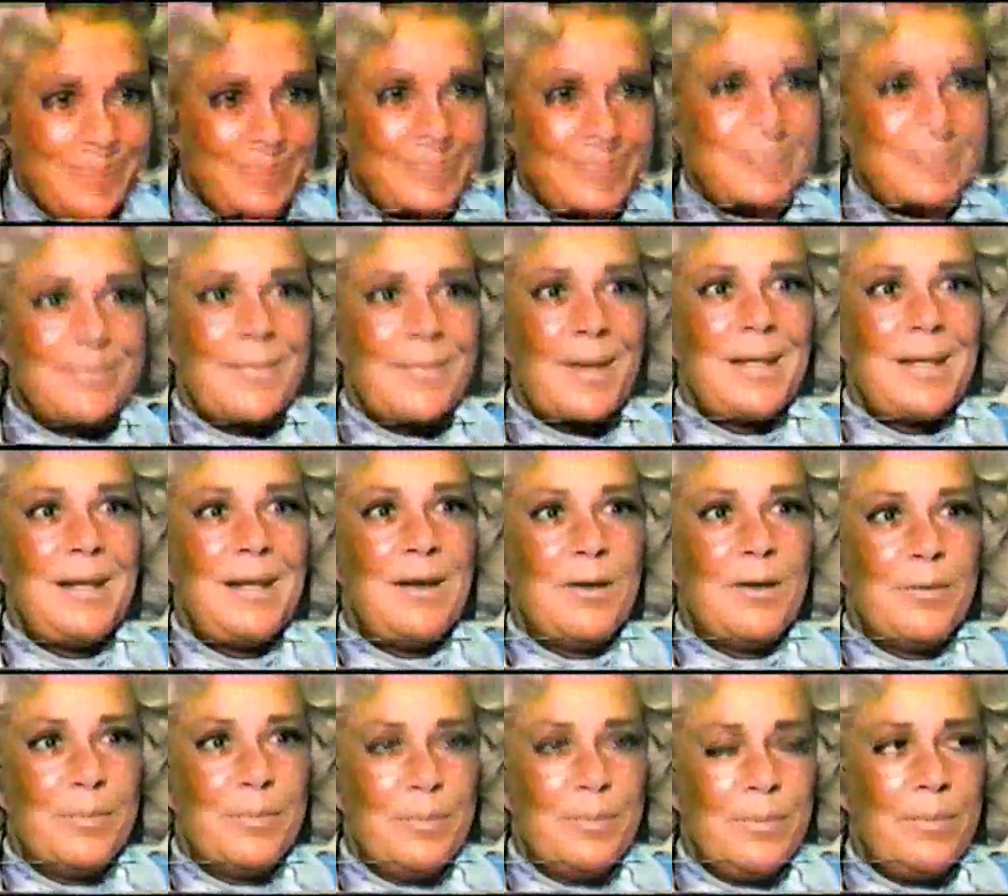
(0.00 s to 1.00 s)
you know,
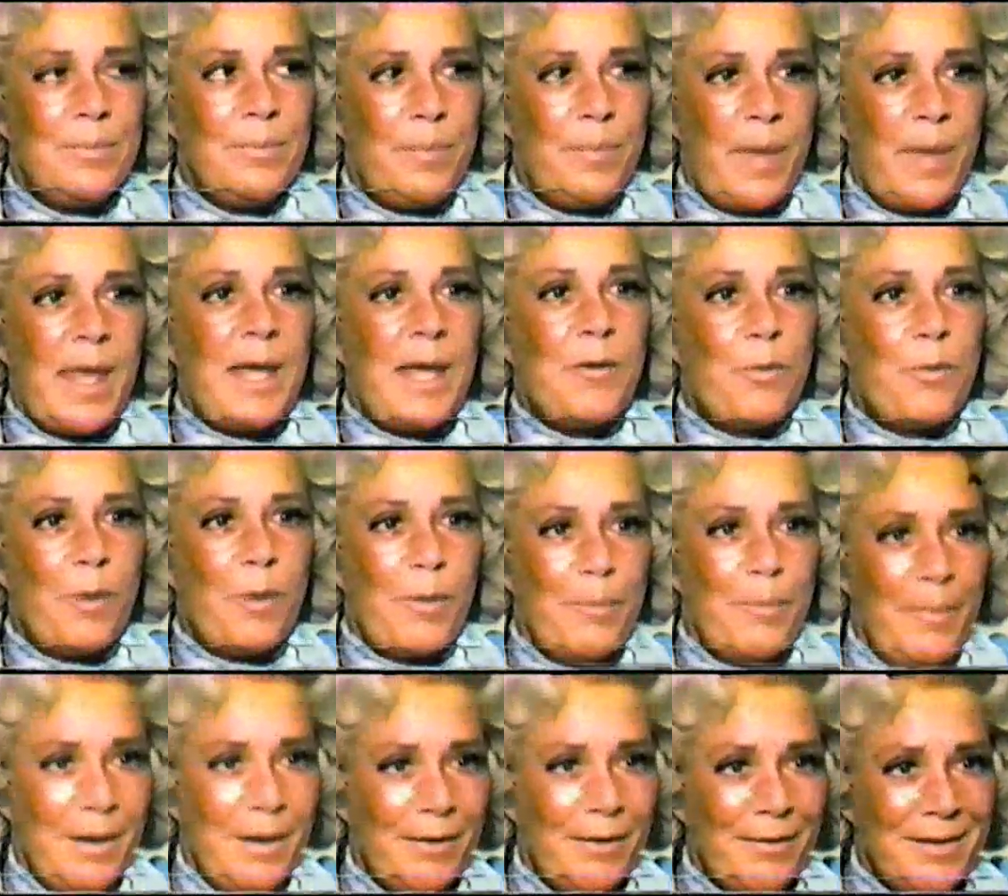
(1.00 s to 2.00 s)
bankrupt
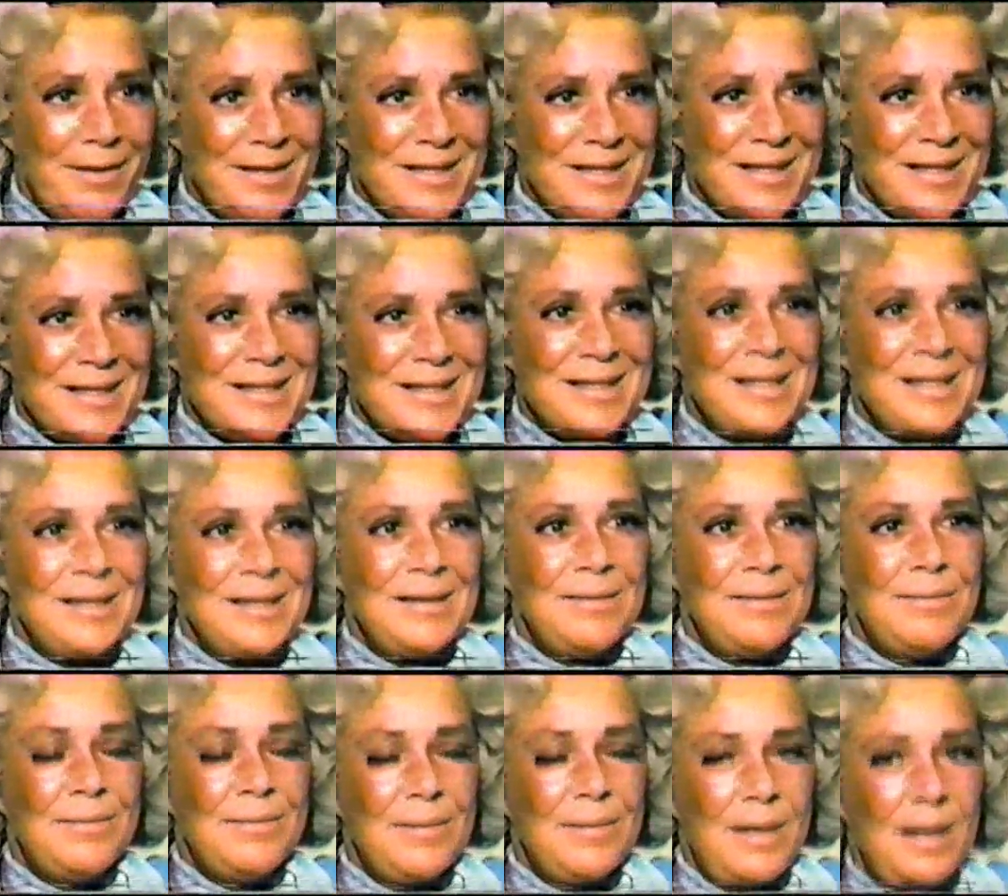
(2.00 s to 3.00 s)
marriages and,
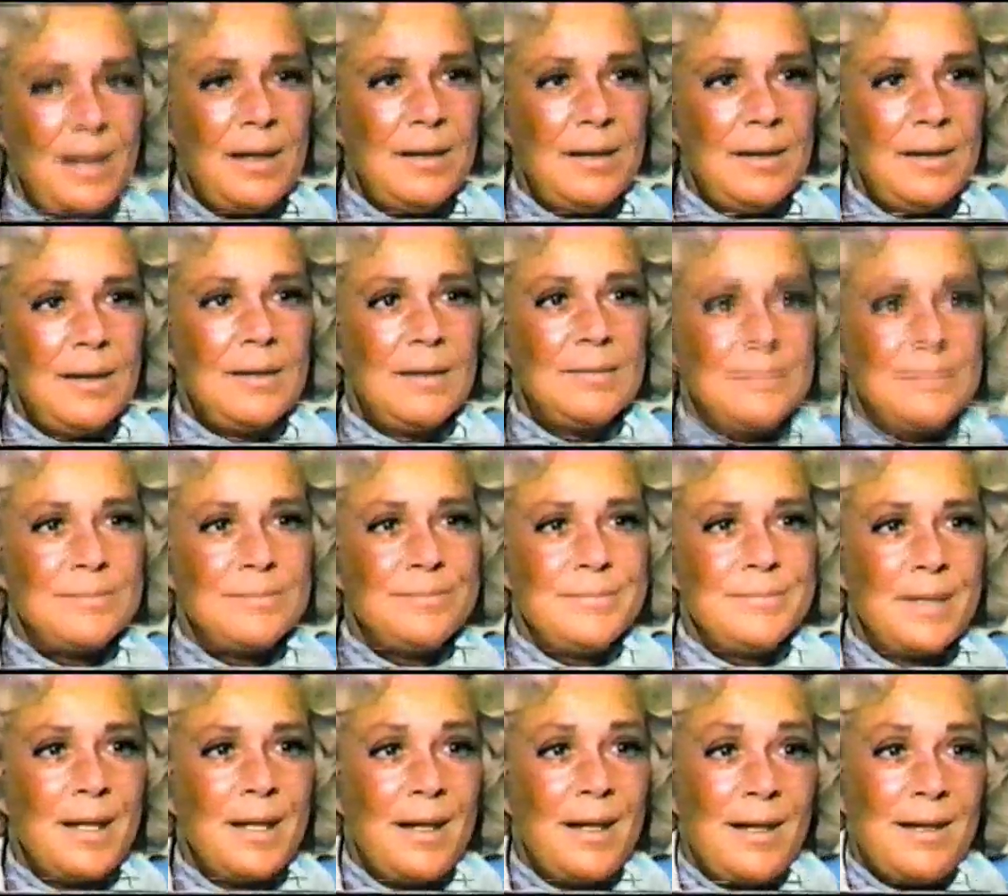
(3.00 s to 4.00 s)
and, uh,
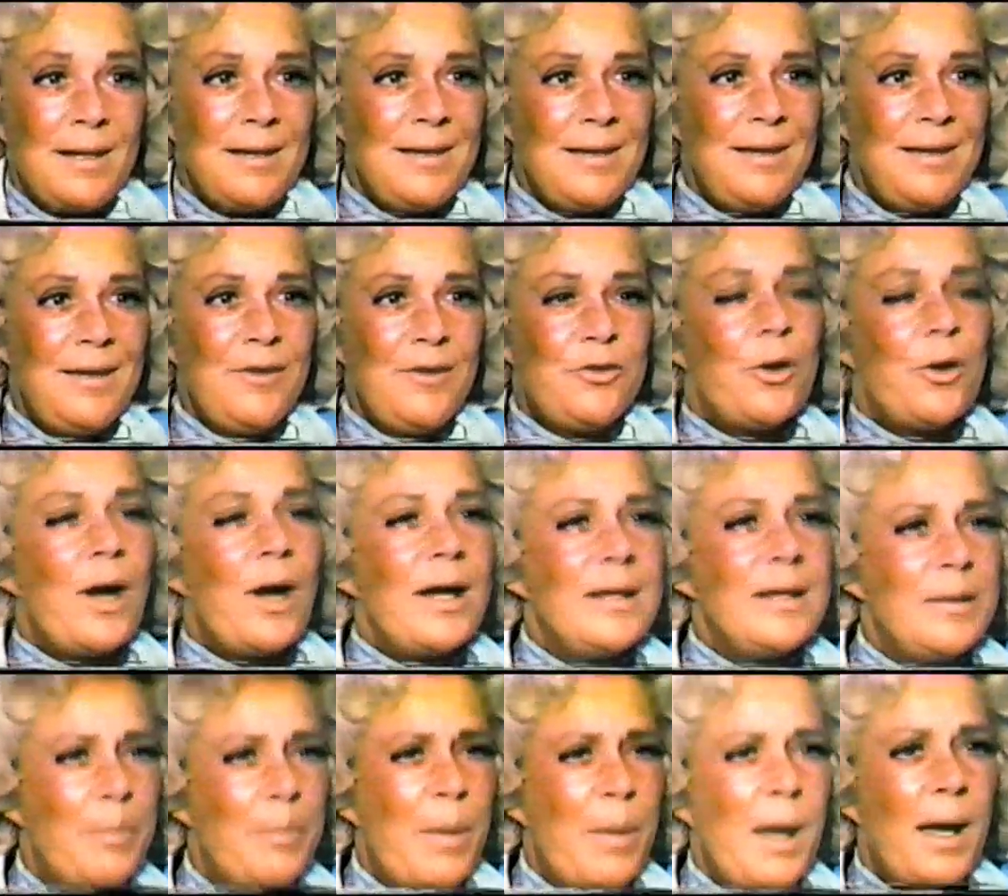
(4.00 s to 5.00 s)
and trying to
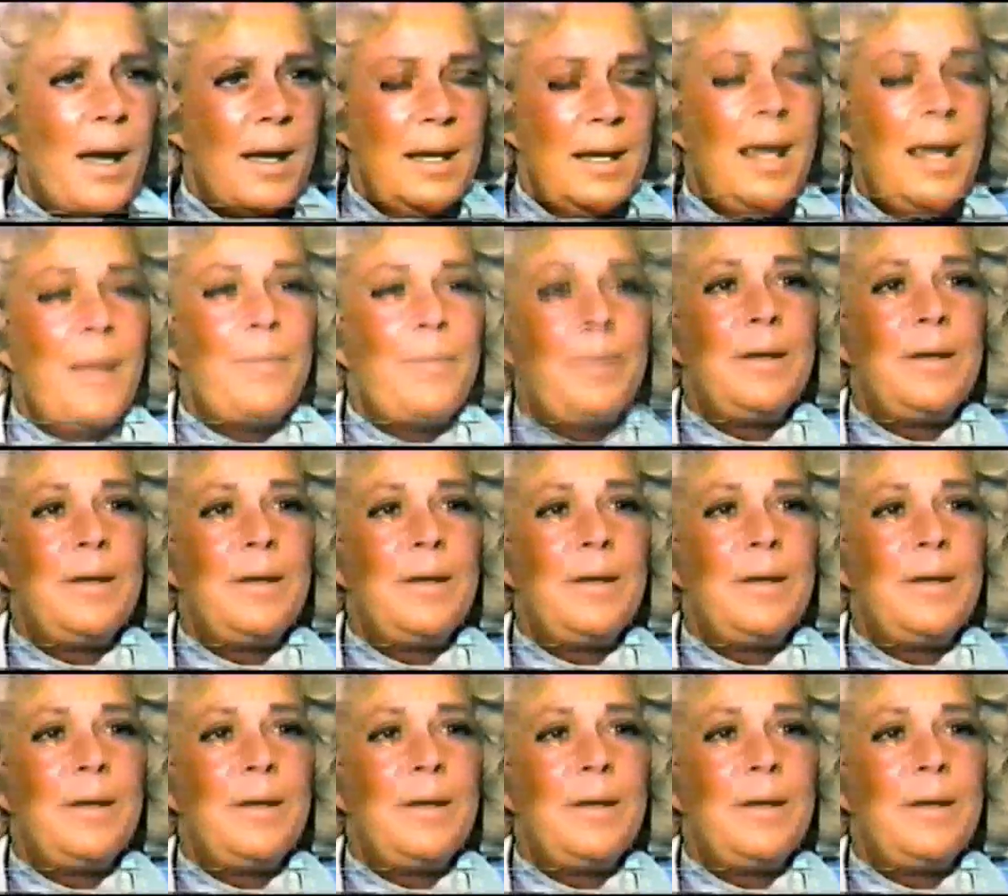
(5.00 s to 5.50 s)
buy happiness.